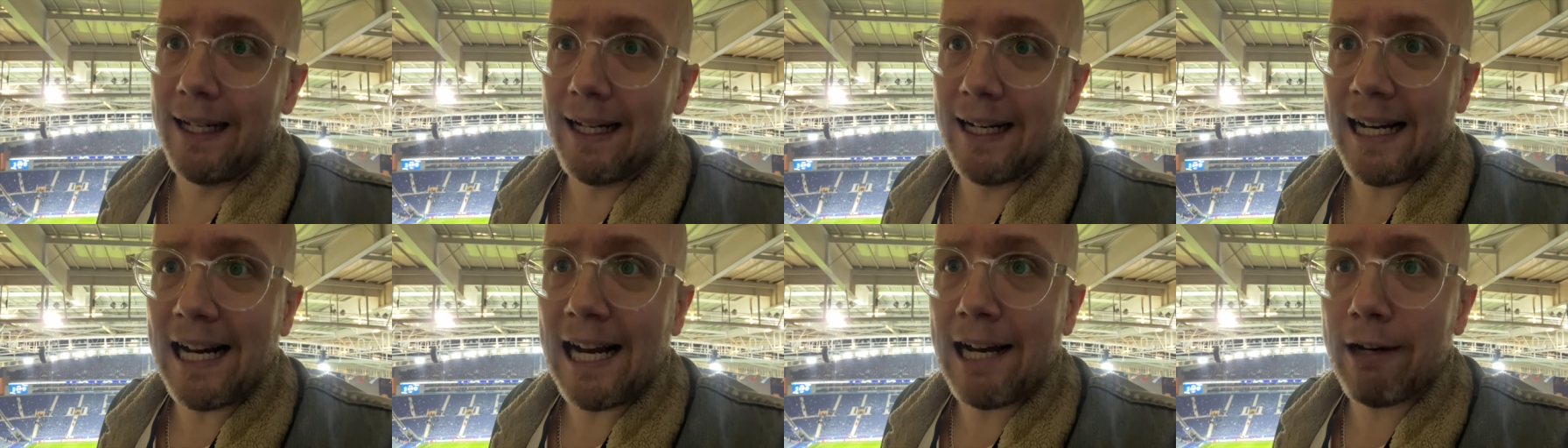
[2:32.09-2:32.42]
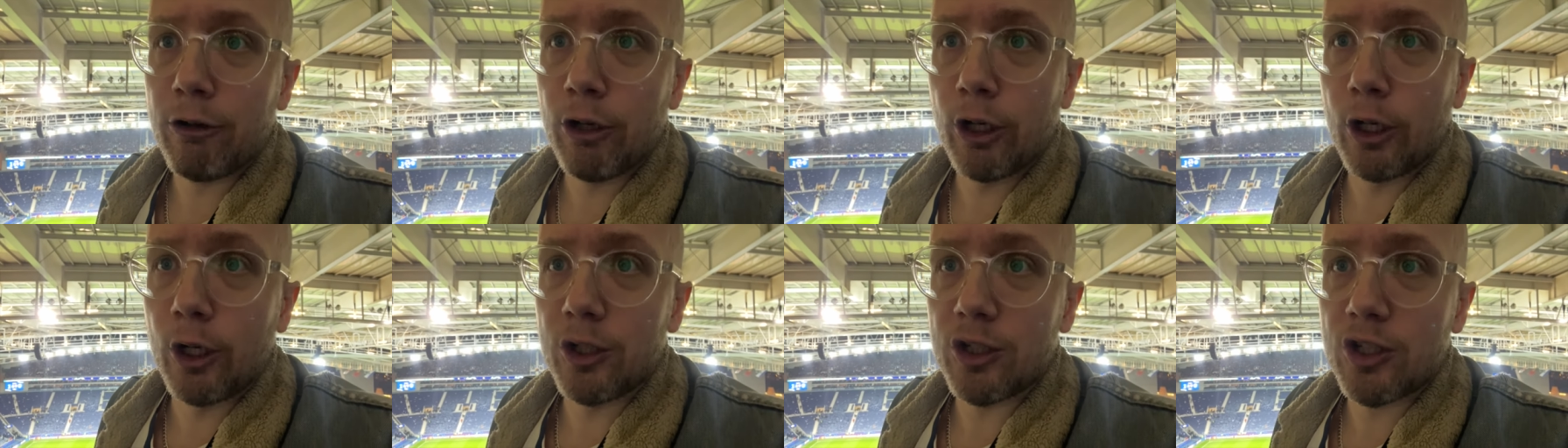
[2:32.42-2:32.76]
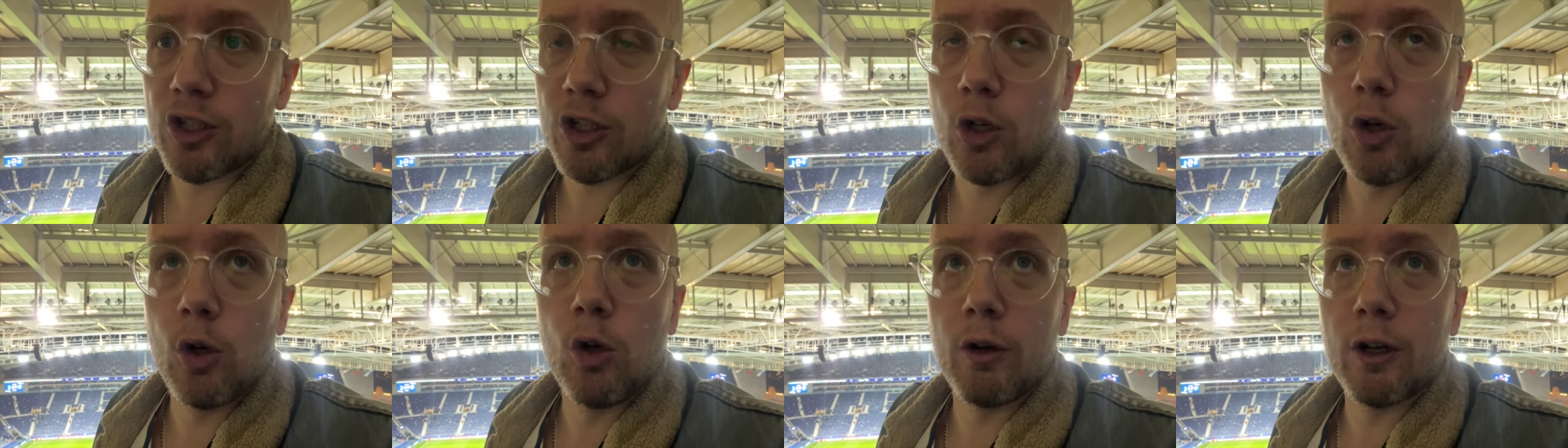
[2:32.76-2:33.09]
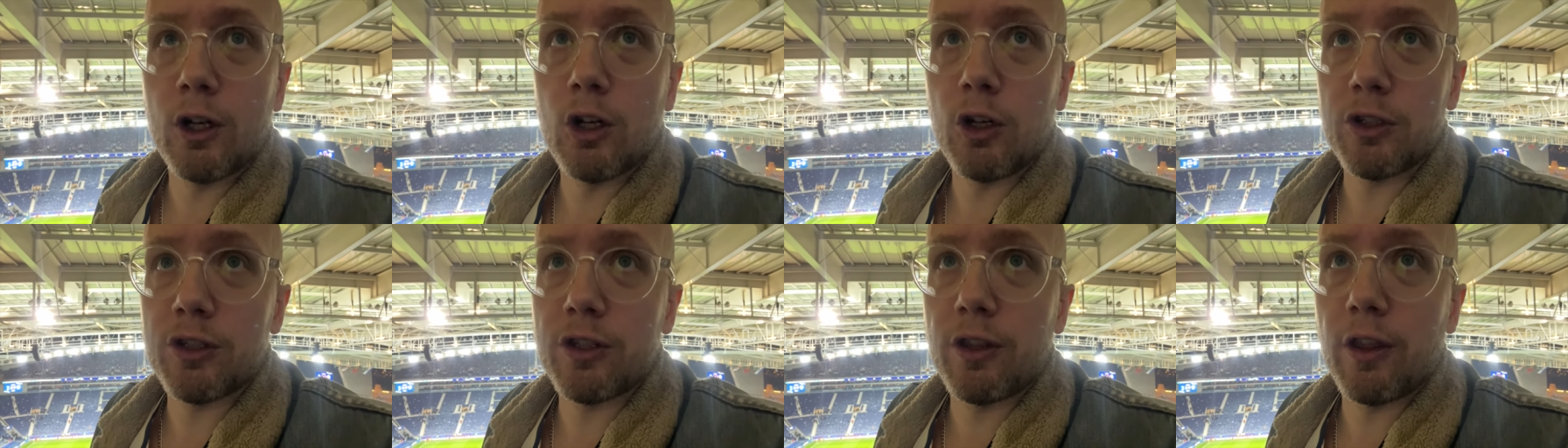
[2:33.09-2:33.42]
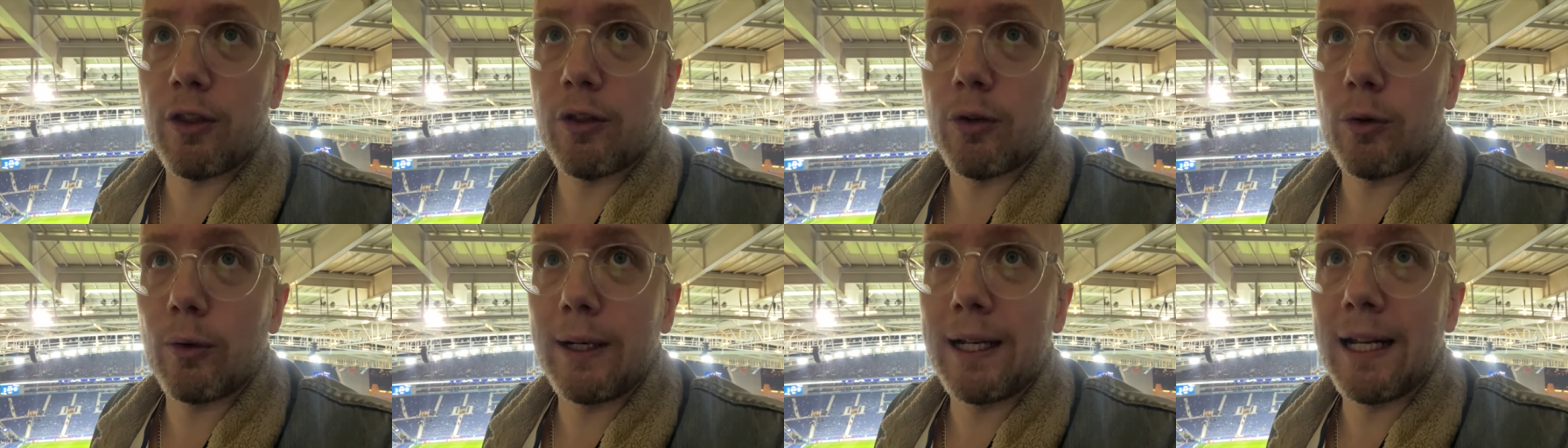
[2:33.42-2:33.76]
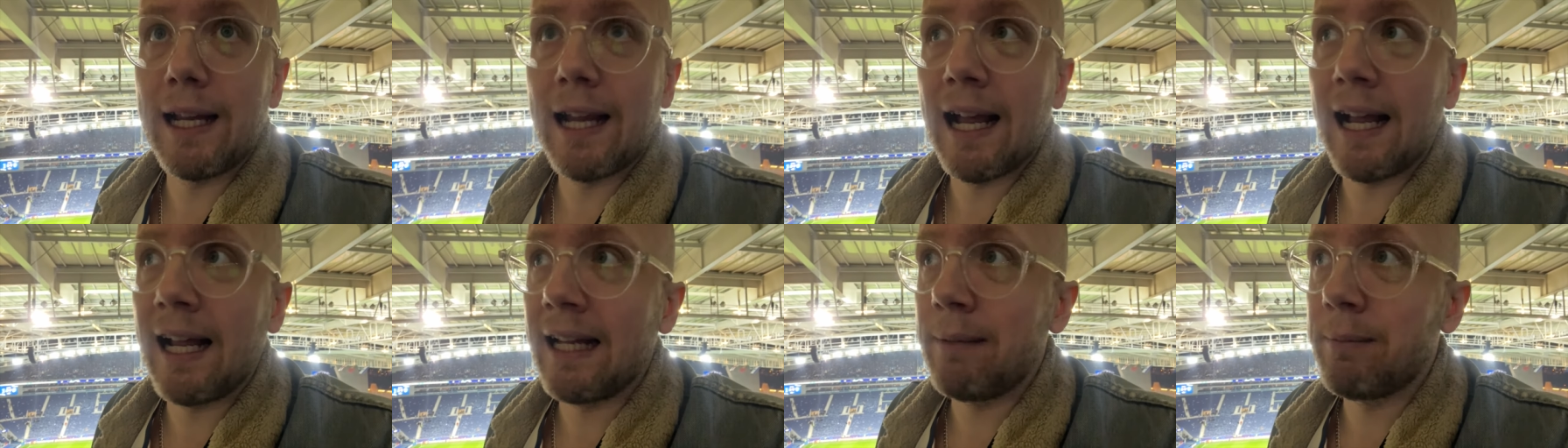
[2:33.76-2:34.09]
An aggregate score across the 3
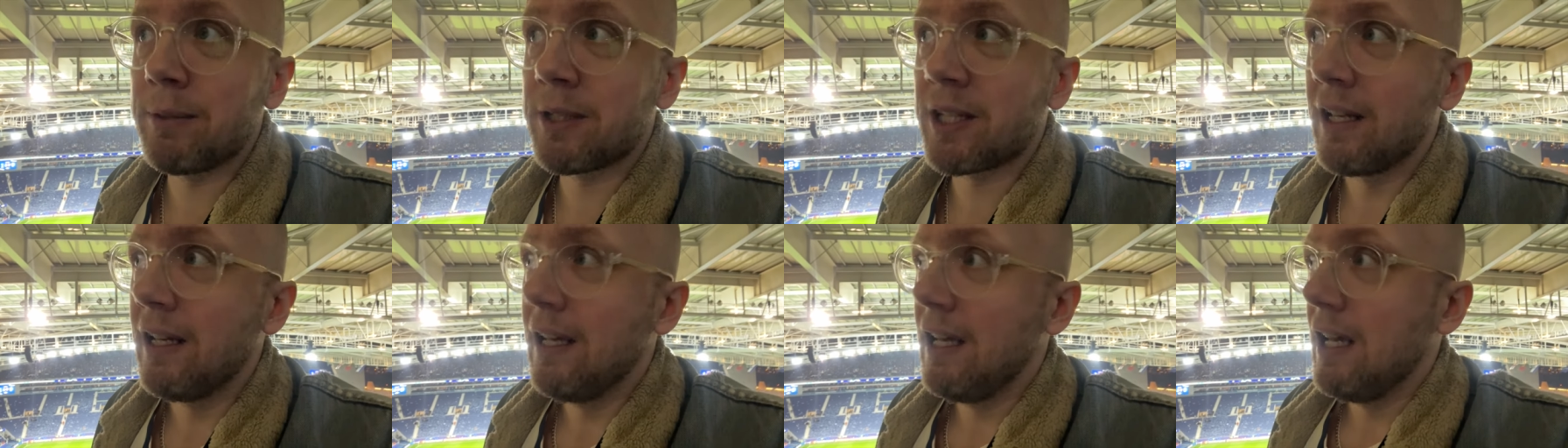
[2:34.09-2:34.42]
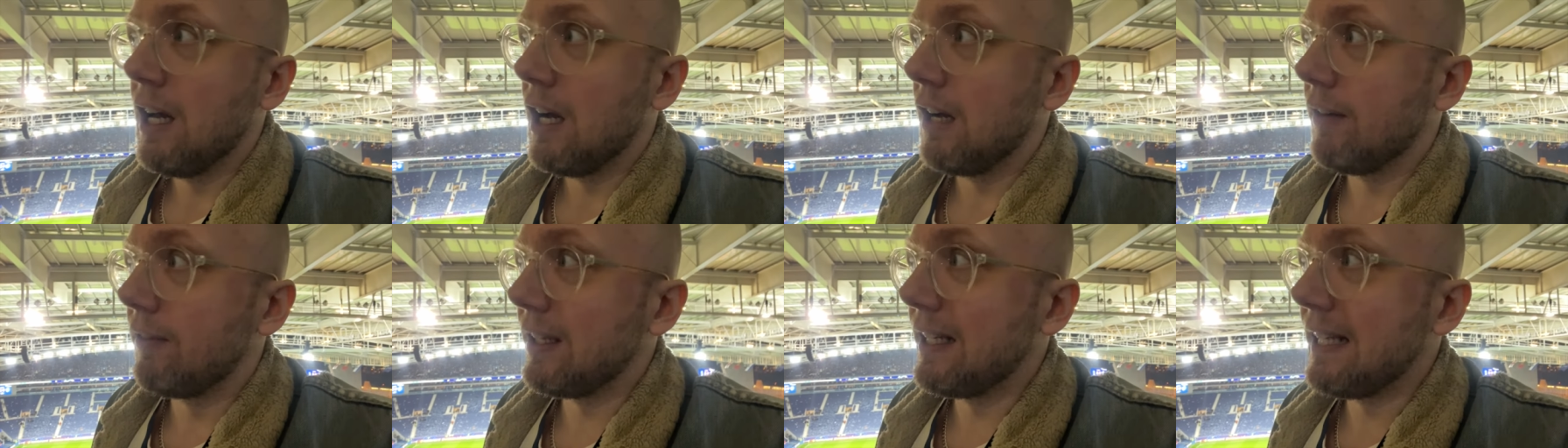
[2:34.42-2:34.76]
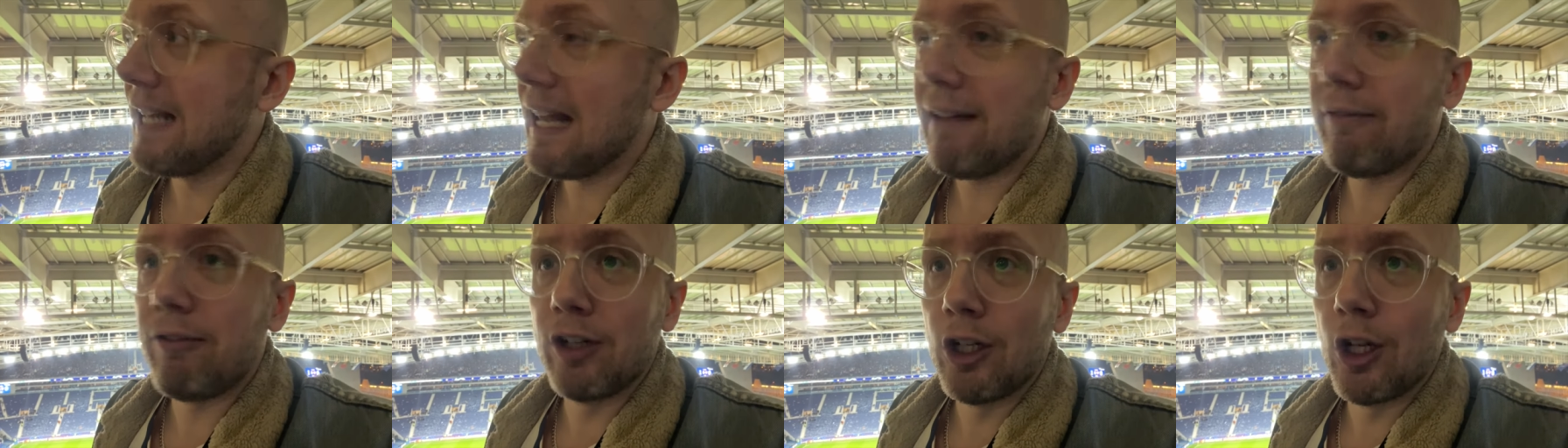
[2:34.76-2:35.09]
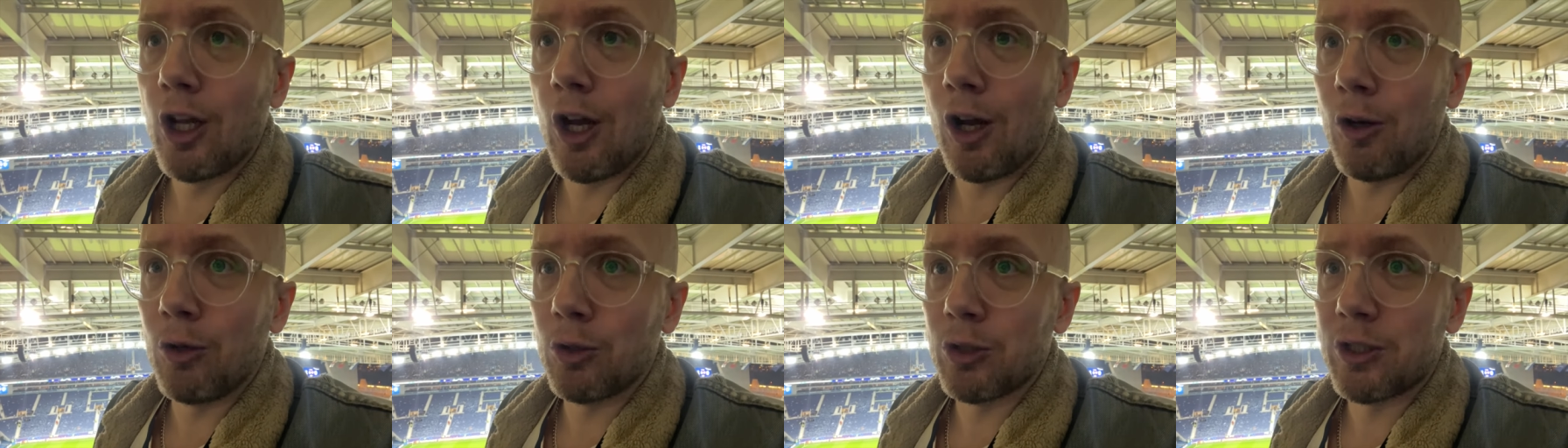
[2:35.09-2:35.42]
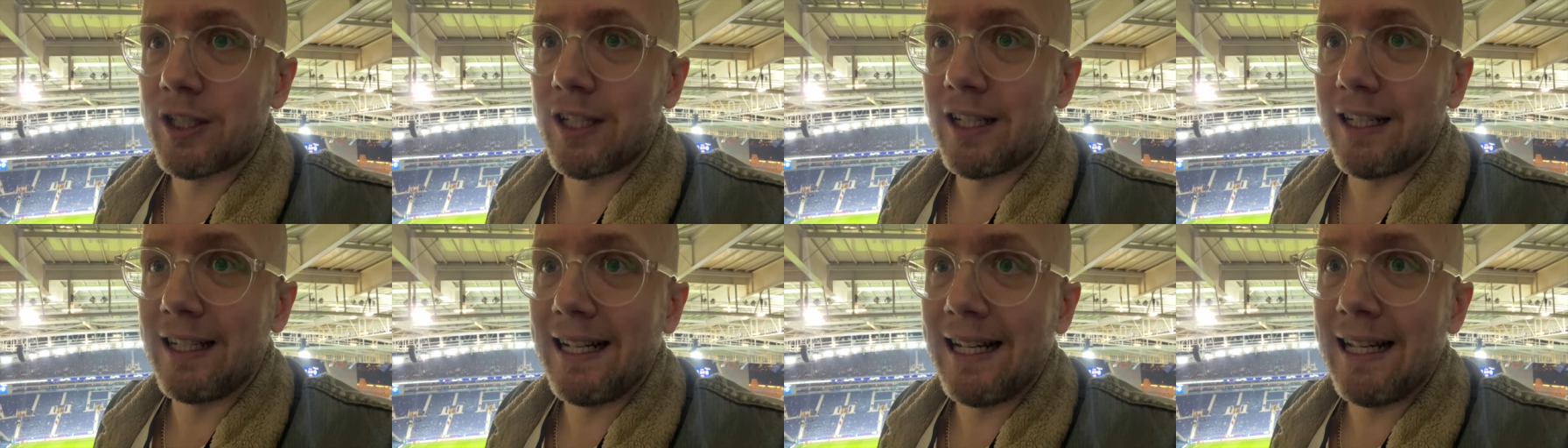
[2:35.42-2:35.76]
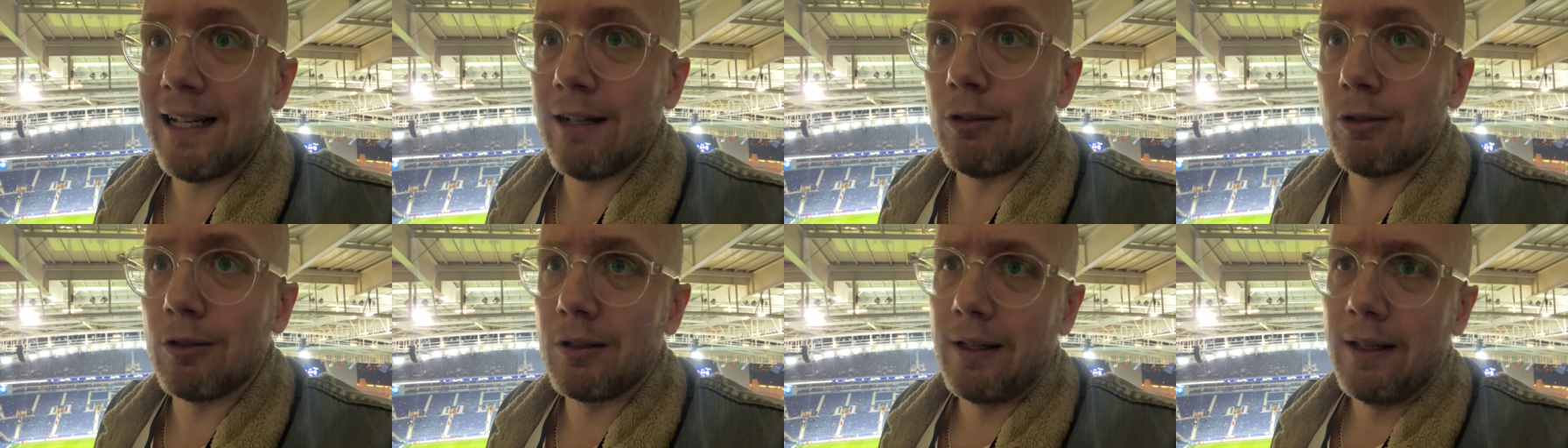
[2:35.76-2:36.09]
games of 11 goals to
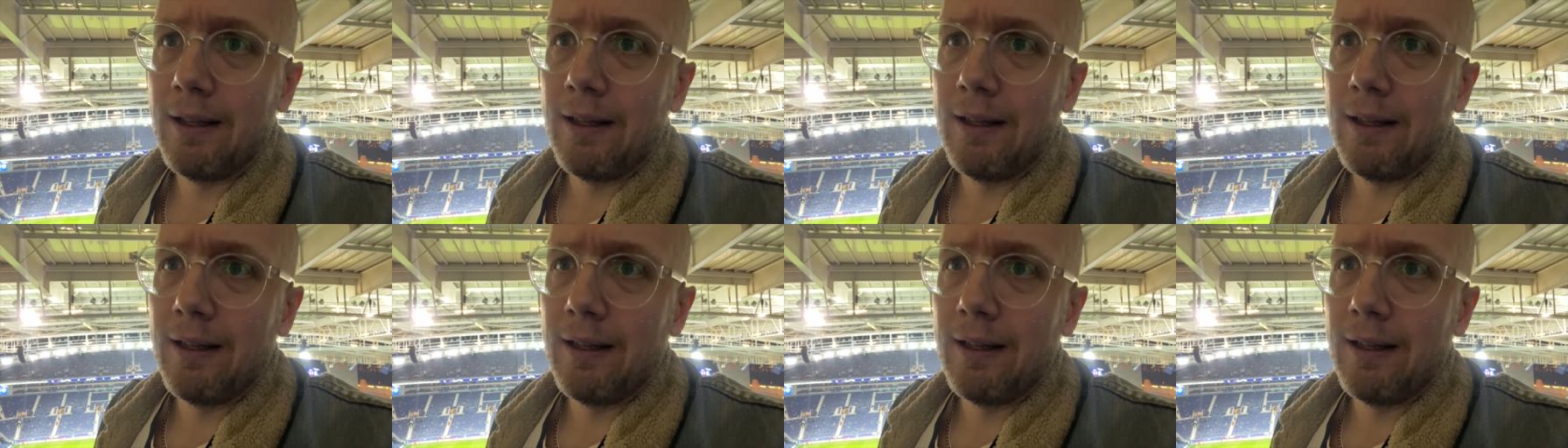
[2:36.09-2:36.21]
nil.